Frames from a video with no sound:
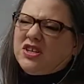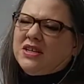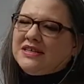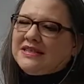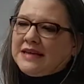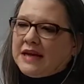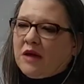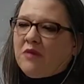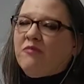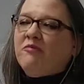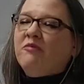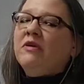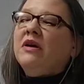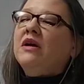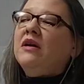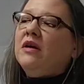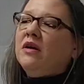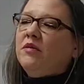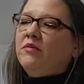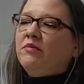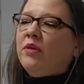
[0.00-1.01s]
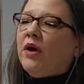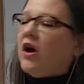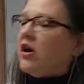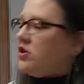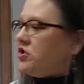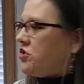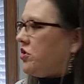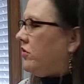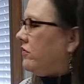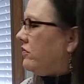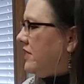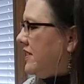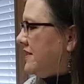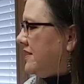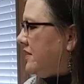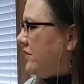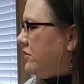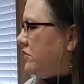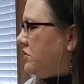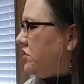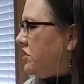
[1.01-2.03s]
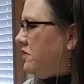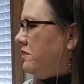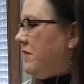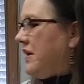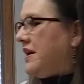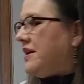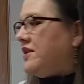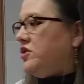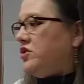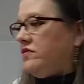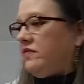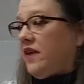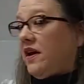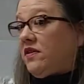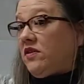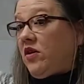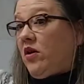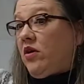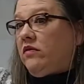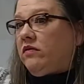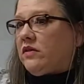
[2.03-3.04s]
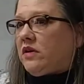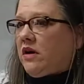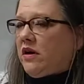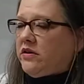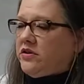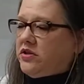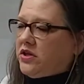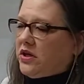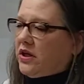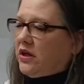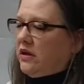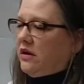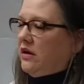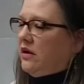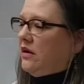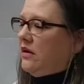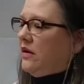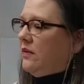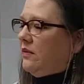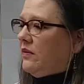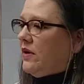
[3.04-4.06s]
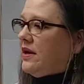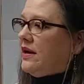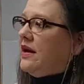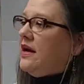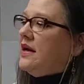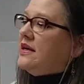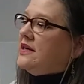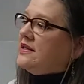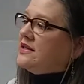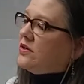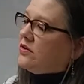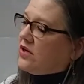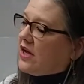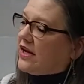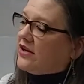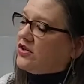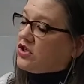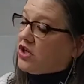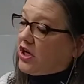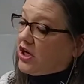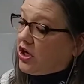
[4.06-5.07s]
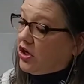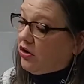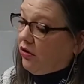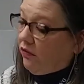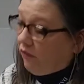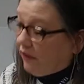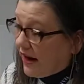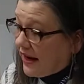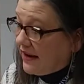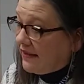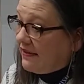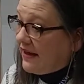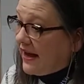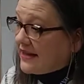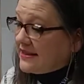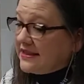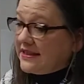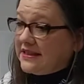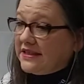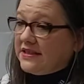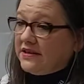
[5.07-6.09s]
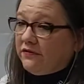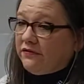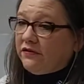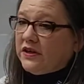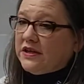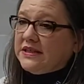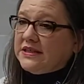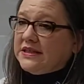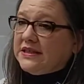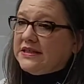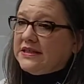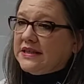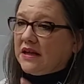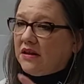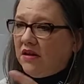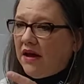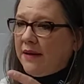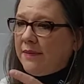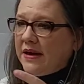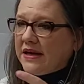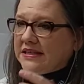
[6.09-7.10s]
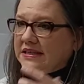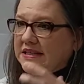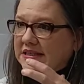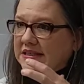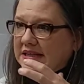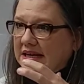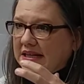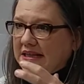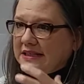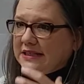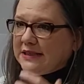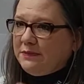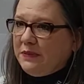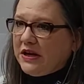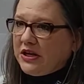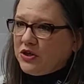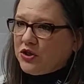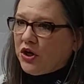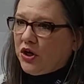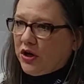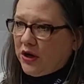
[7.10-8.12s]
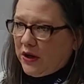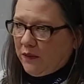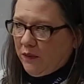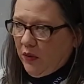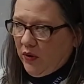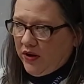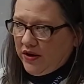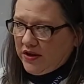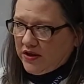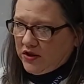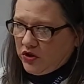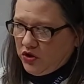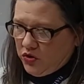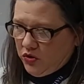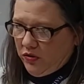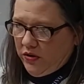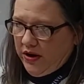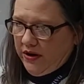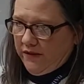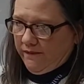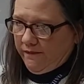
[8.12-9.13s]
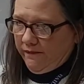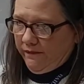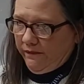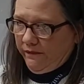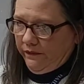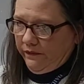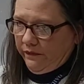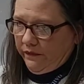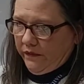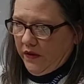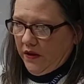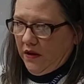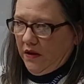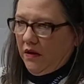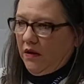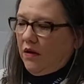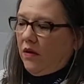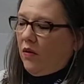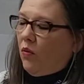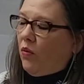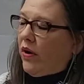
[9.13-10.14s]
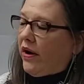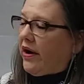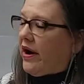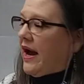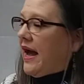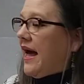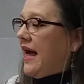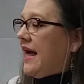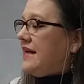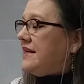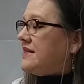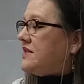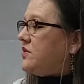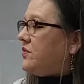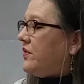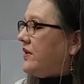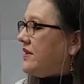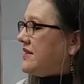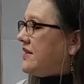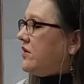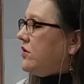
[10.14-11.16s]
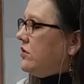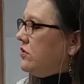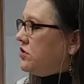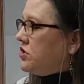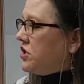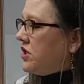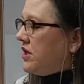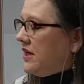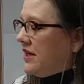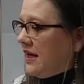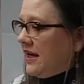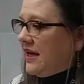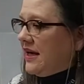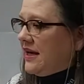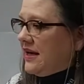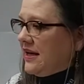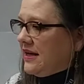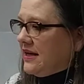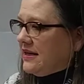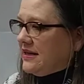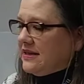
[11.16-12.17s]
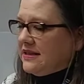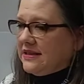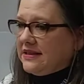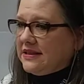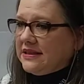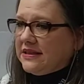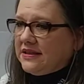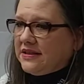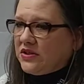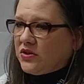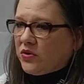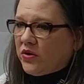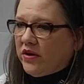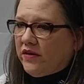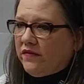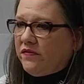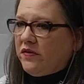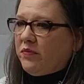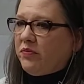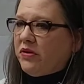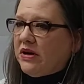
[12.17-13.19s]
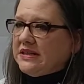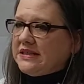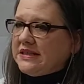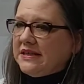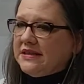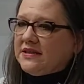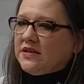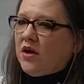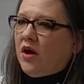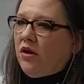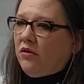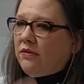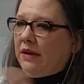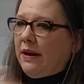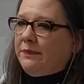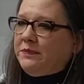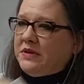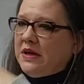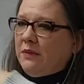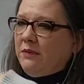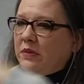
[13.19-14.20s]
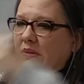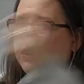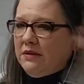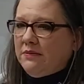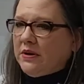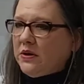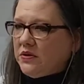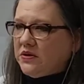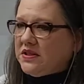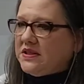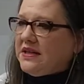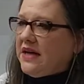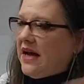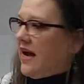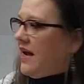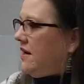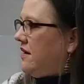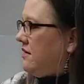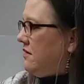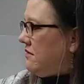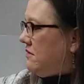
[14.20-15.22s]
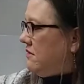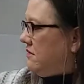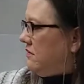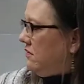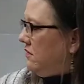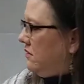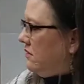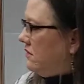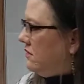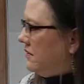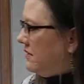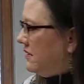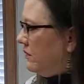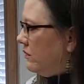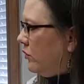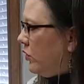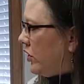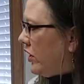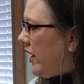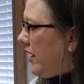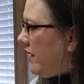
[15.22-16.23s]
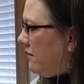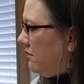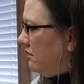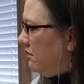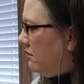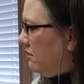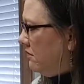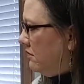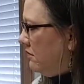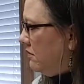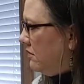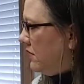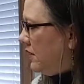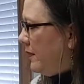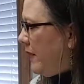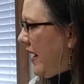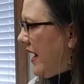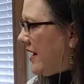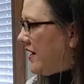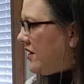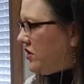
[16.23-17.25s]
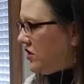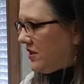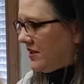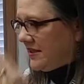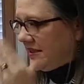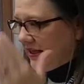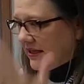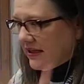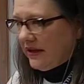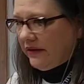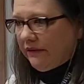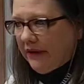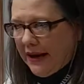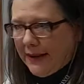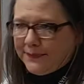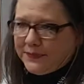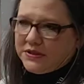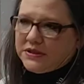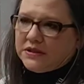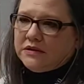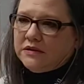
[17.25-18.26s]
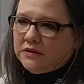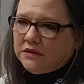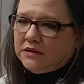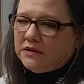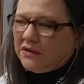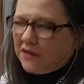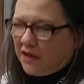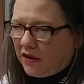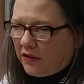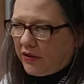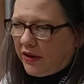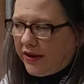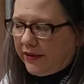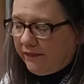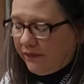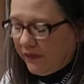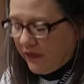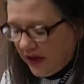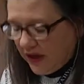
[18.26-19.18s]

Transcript: It's like a partial resolution because you've got the overarching one. So yeah, Johnny, you're right. That's the difference. Is the climax is like this big turning point in the story. Whereas the resolution is sort of the presents all wrapped up and the bows tied and we're done. The package is neatly wrapped. Okay.